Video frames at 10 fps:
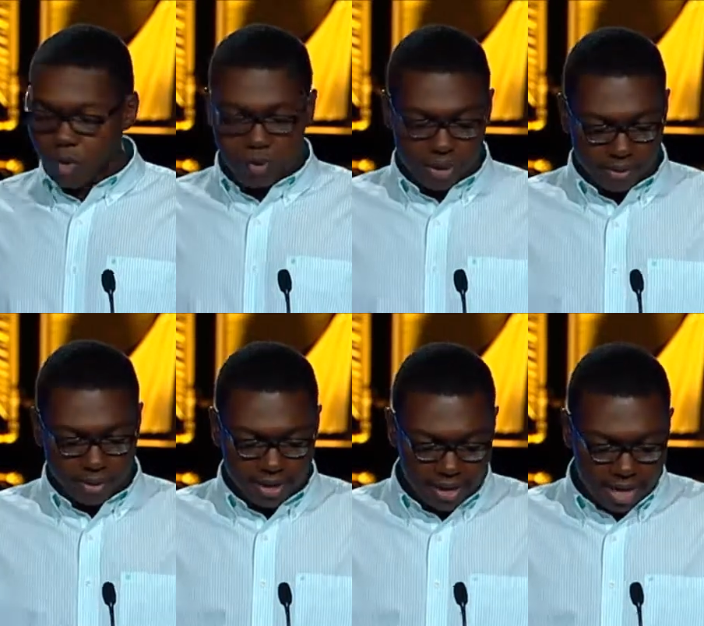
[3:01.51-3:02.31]
me.
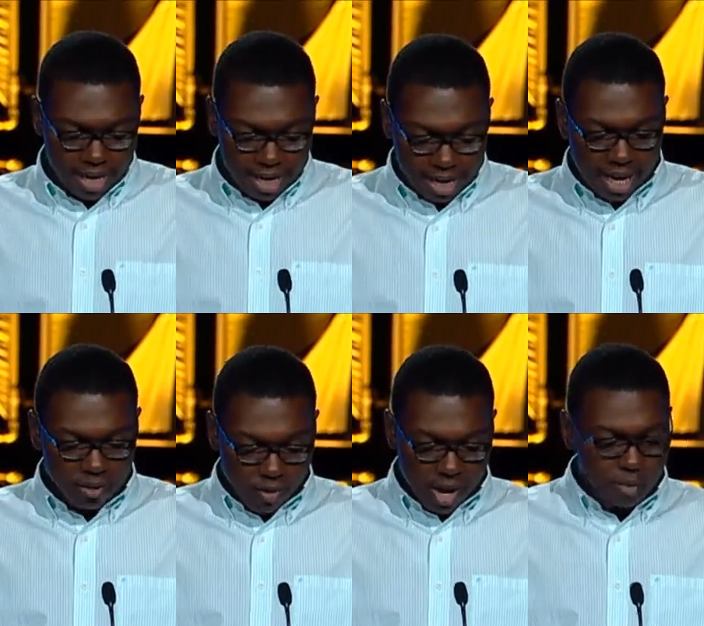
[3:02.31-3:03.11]
And like
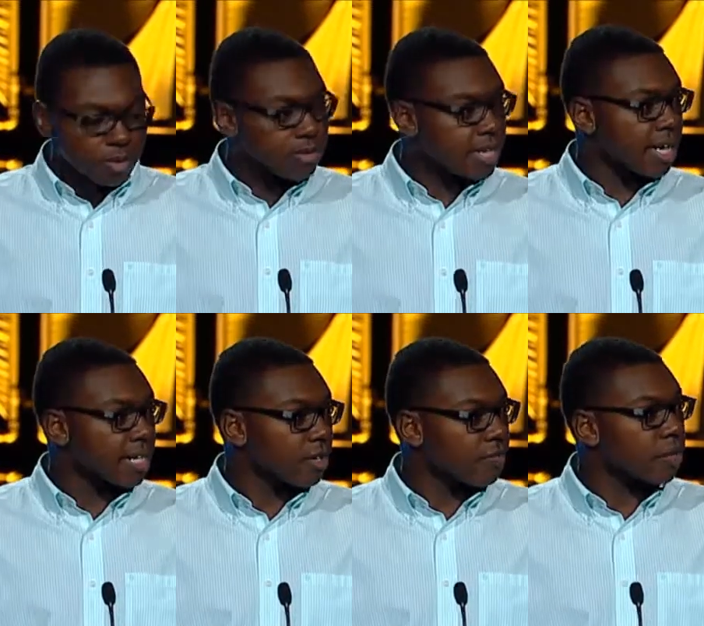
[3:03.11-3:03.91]
Robert,
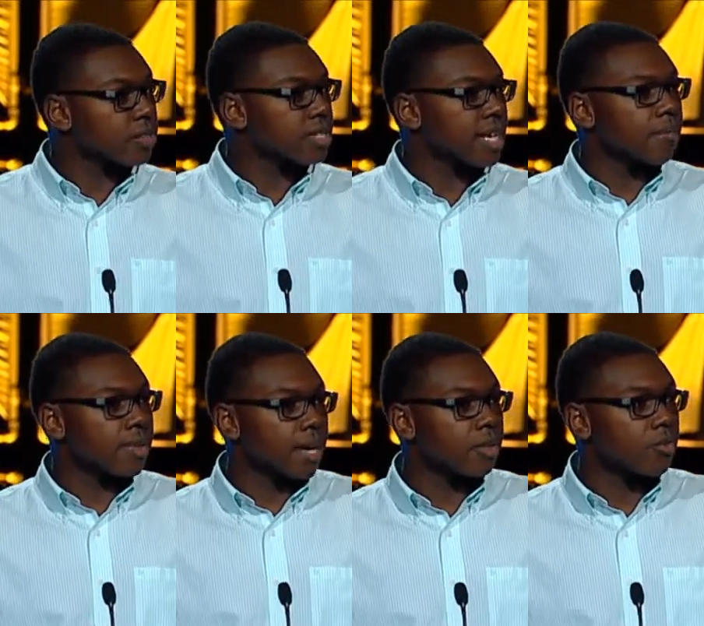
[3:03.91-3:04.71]
taking the first
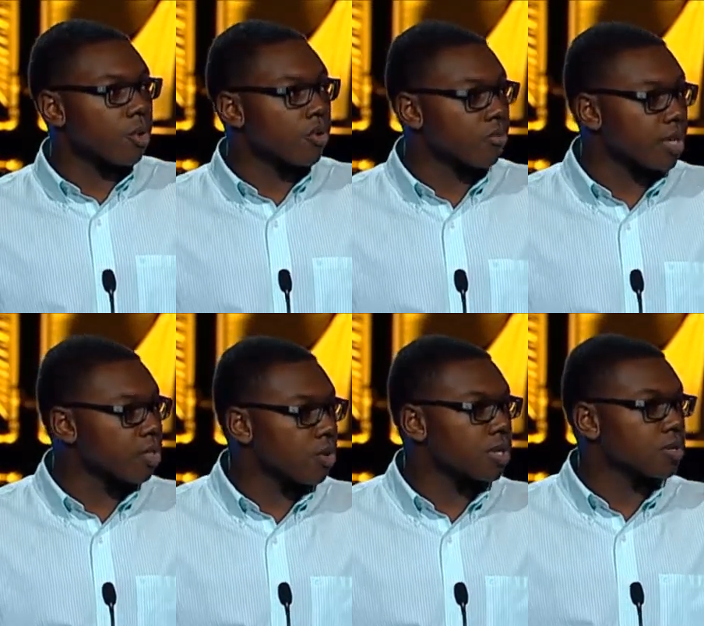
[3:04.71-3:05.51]
step down the road of my
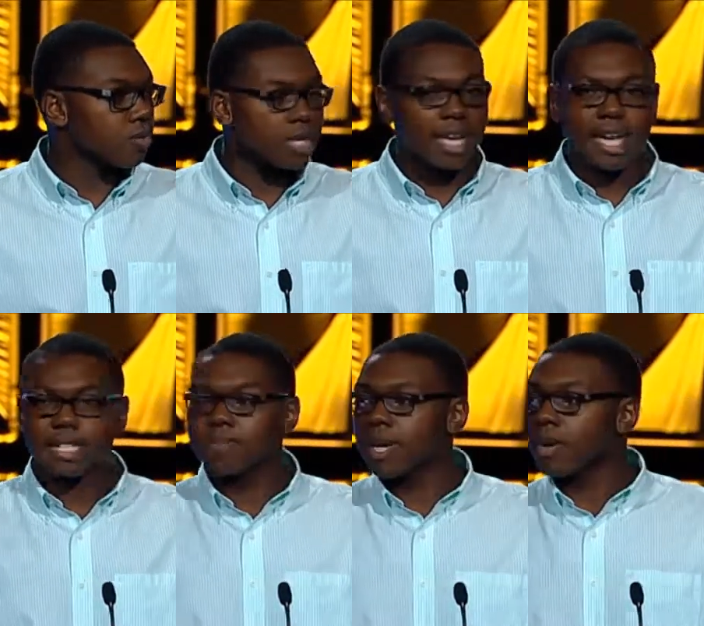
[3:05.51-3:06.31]
choice really
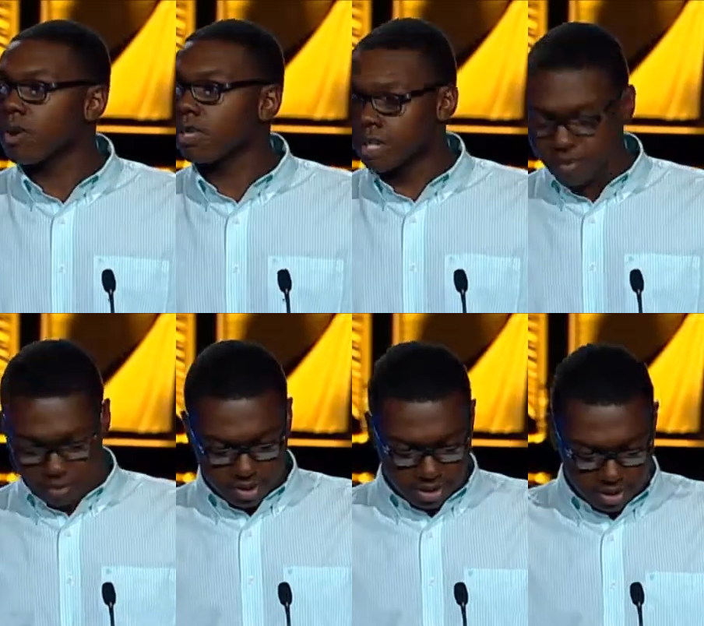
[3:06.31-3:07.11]
has made all the
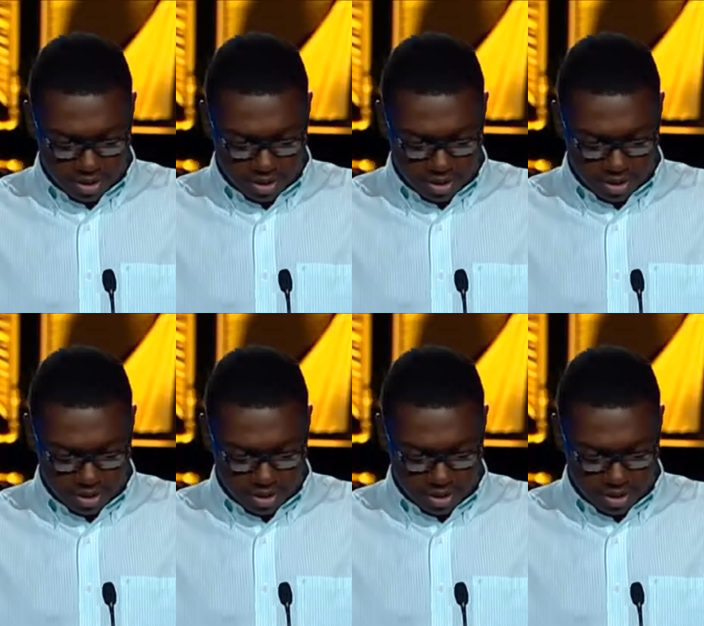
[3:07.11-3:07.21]
difference.